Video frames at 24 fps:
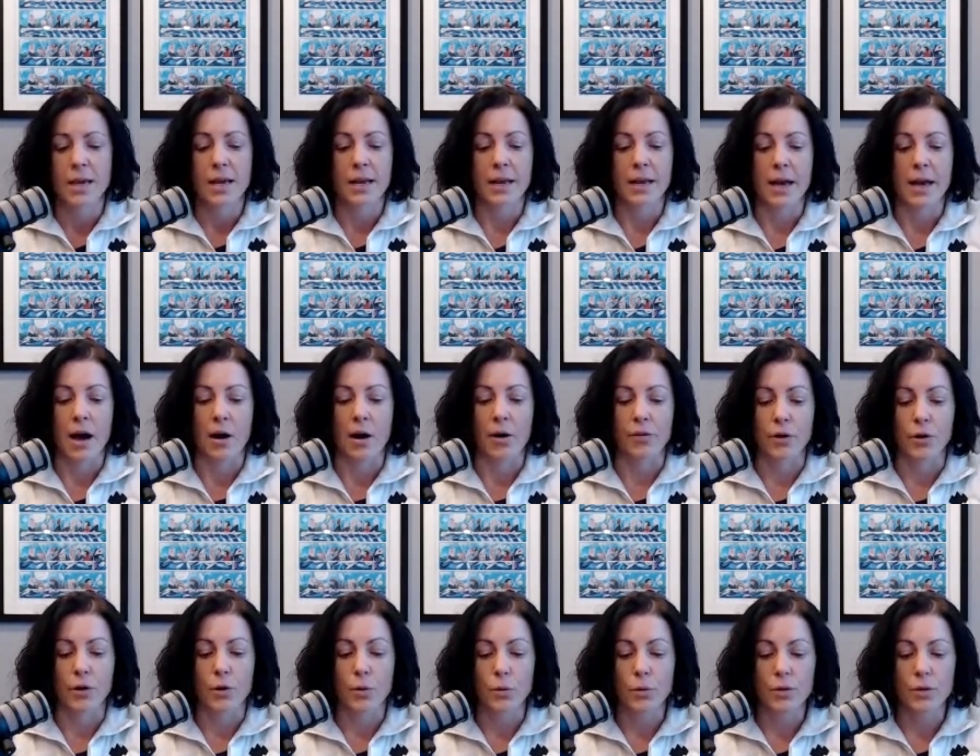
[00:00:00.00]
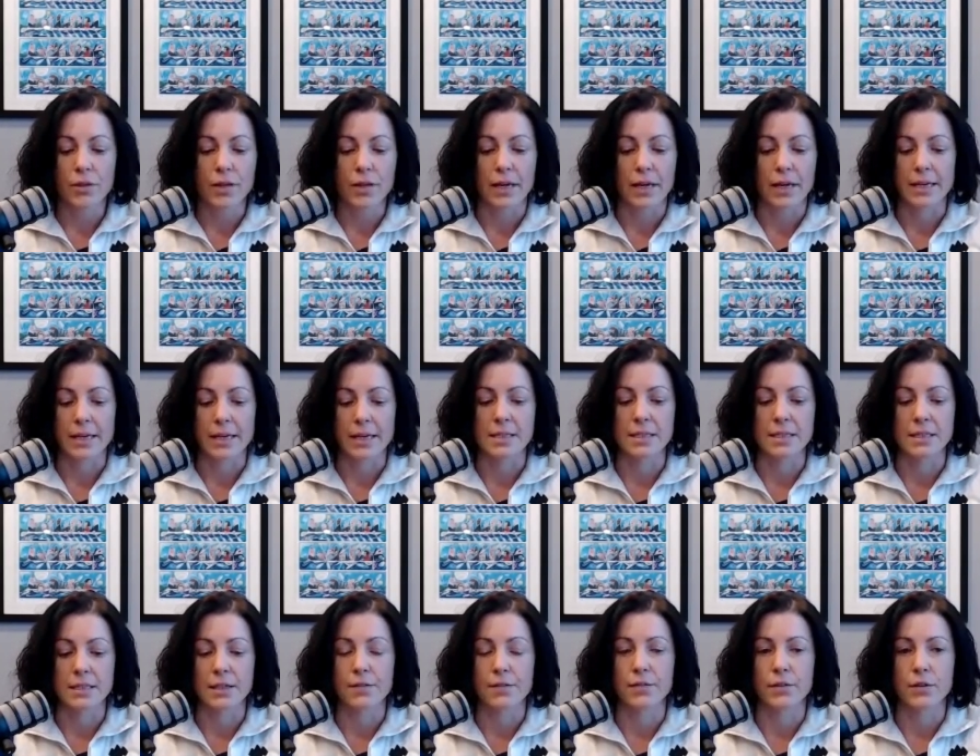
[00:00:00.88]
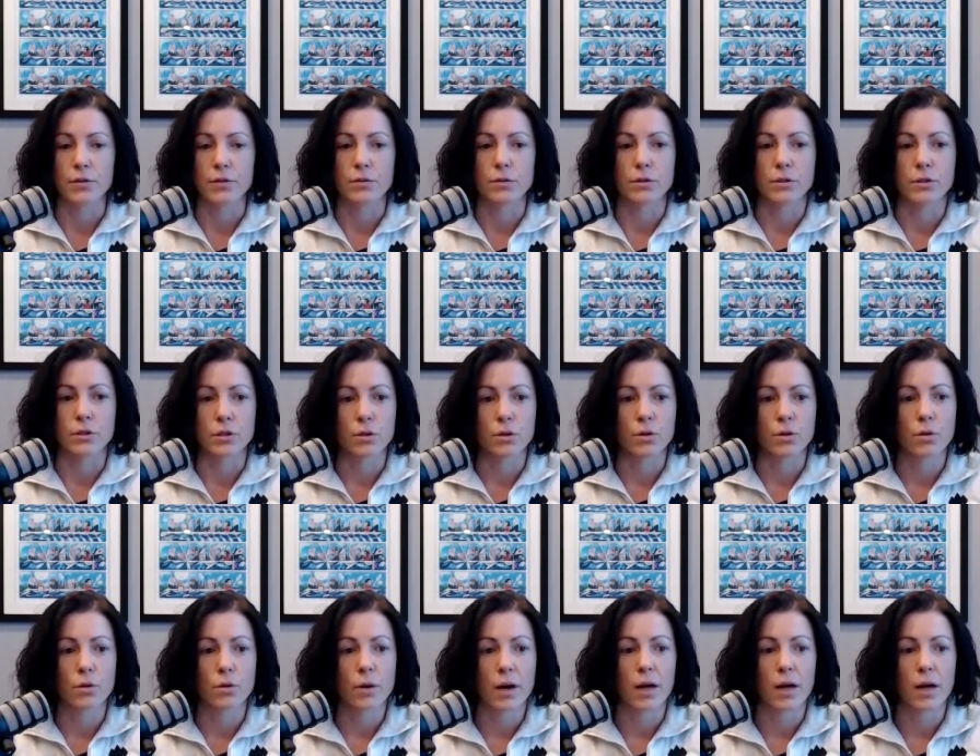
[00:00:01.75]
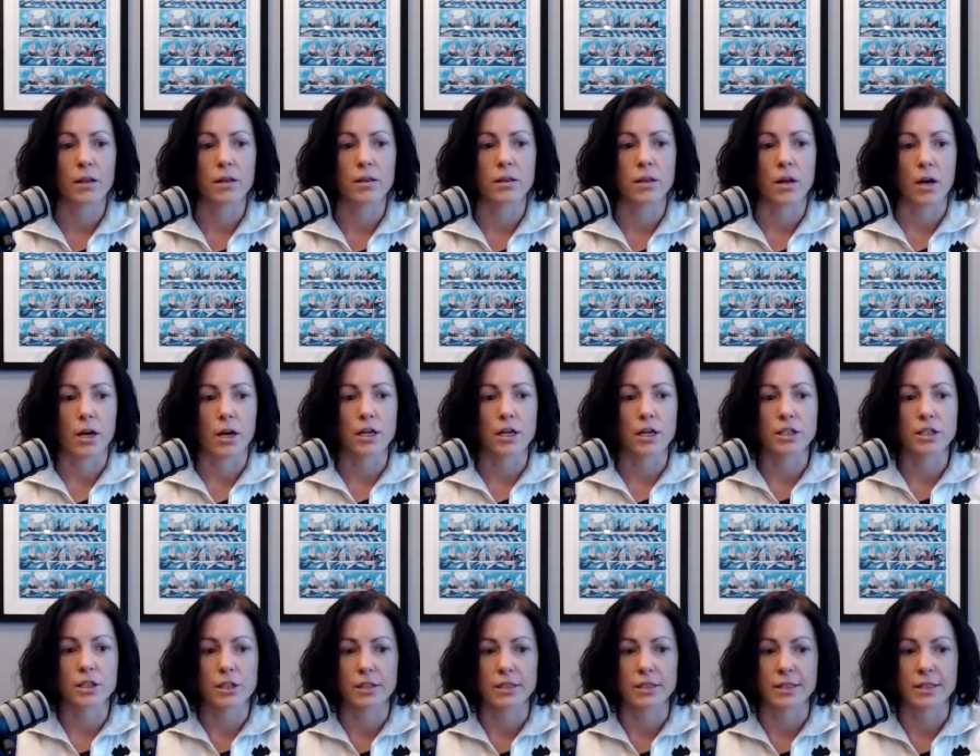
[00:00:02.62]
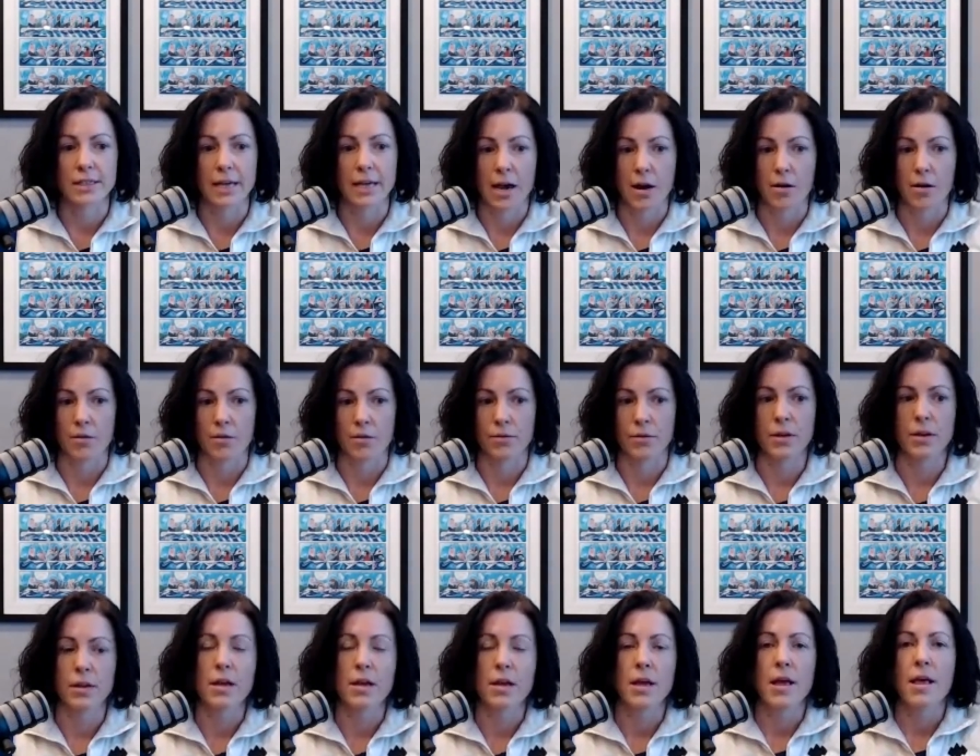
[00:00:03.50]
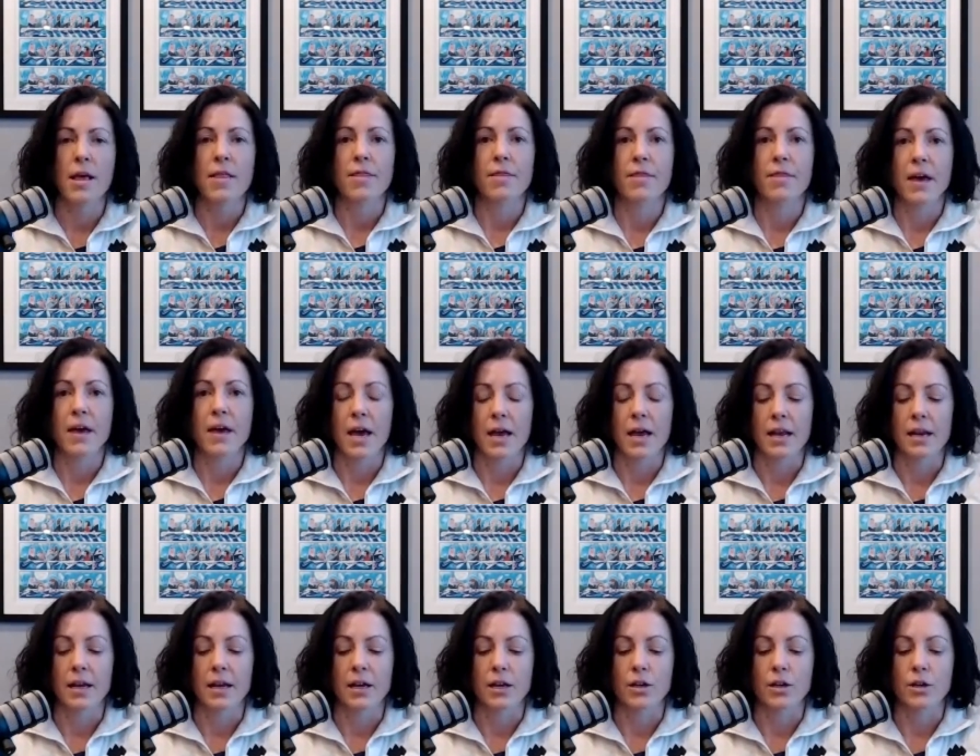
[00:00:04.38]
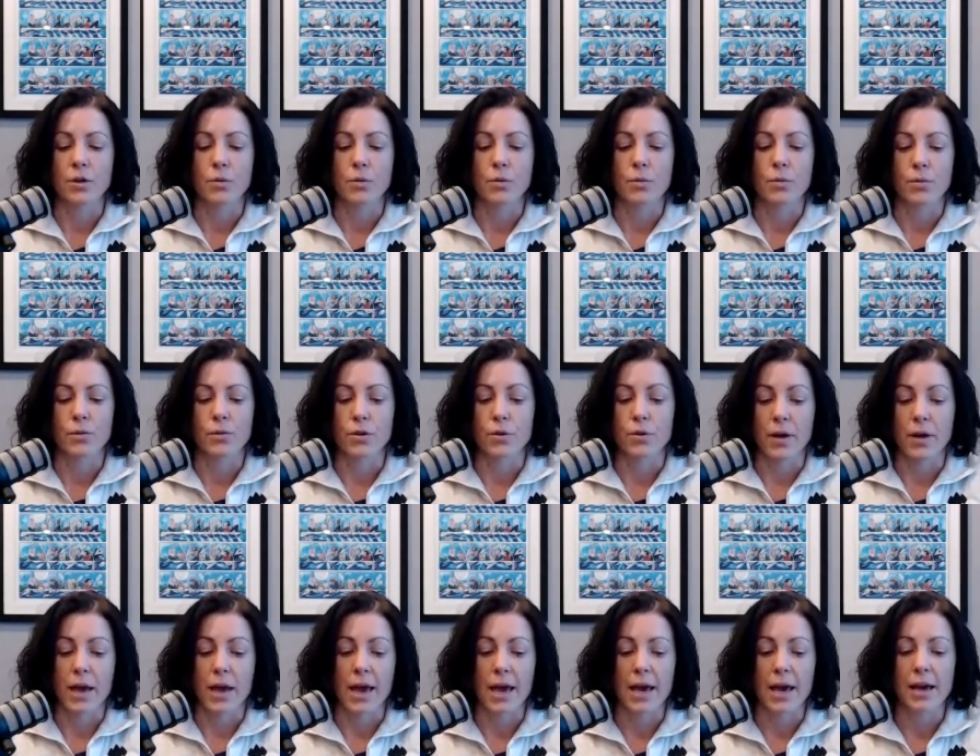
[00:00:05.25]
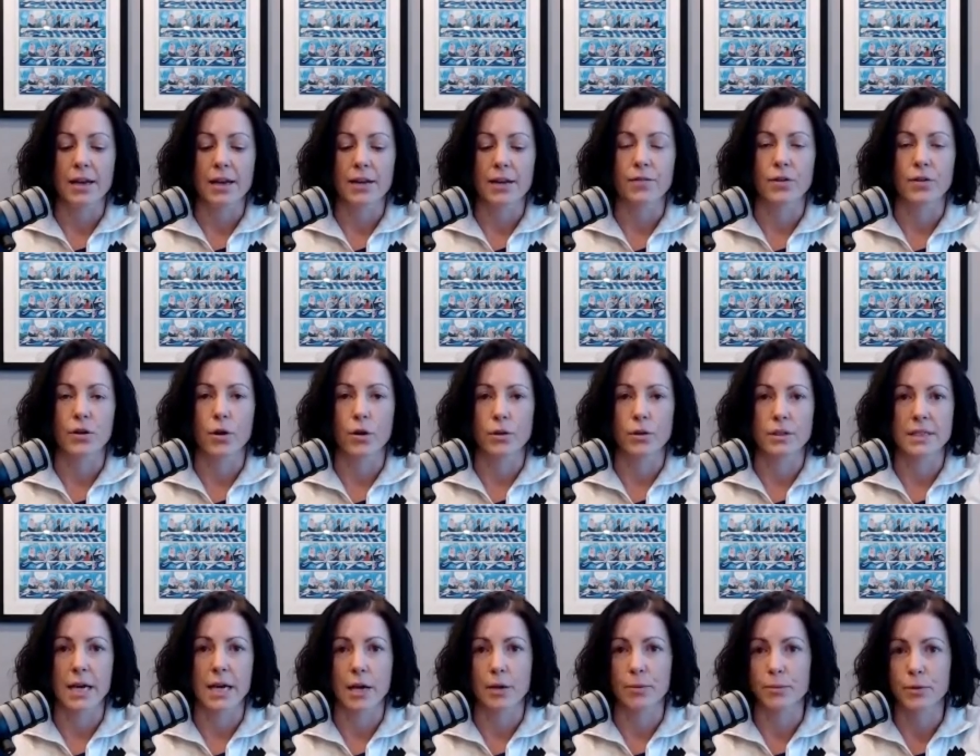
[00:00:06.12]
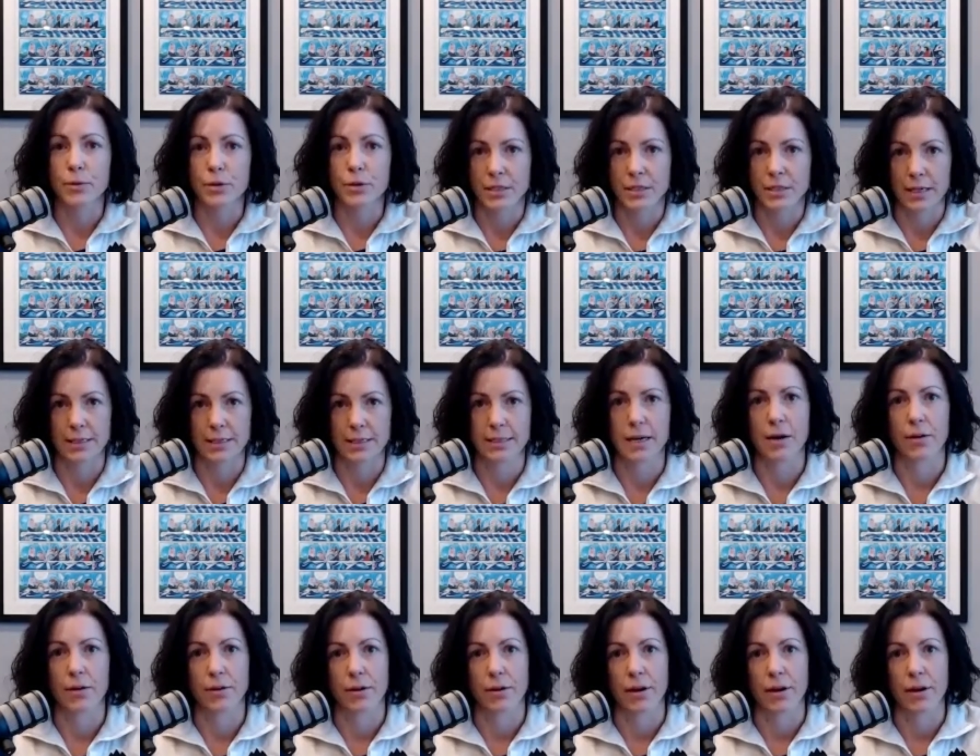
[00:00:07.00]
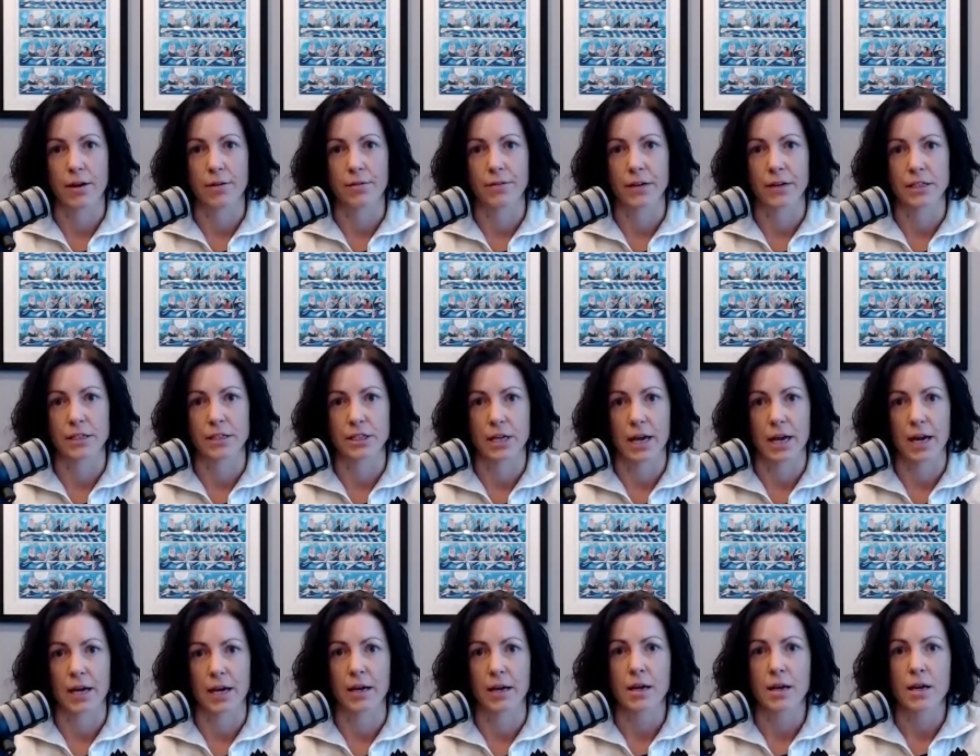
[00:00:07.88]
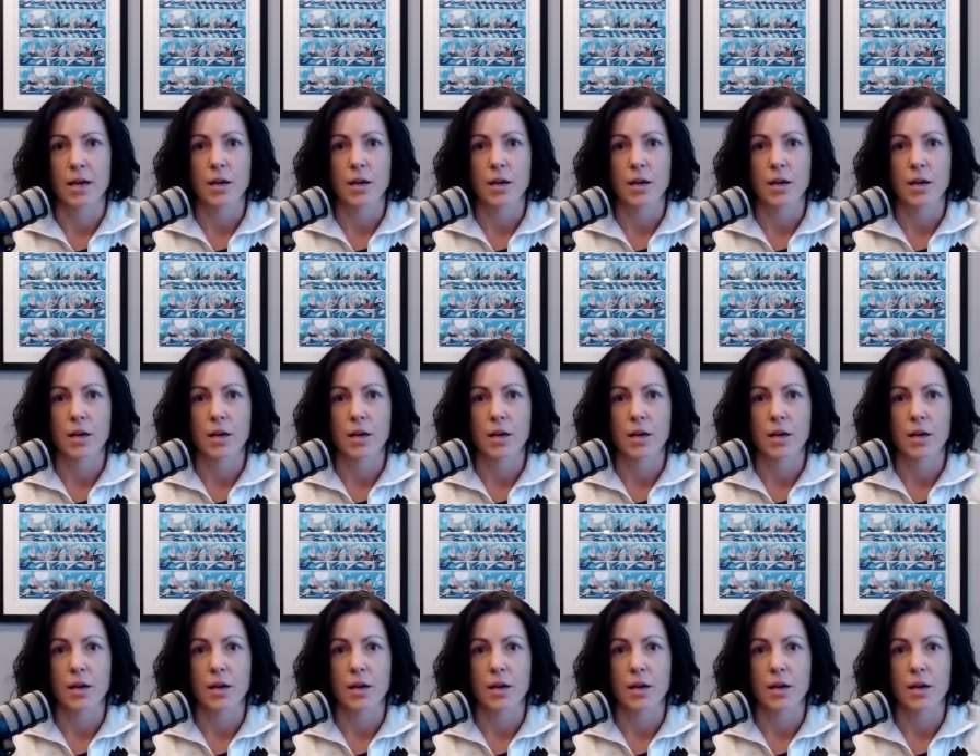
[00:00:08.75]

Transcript: Now, the cool thing is, is if you do a larger down, then you, you can, if you go ten percent down on F H A,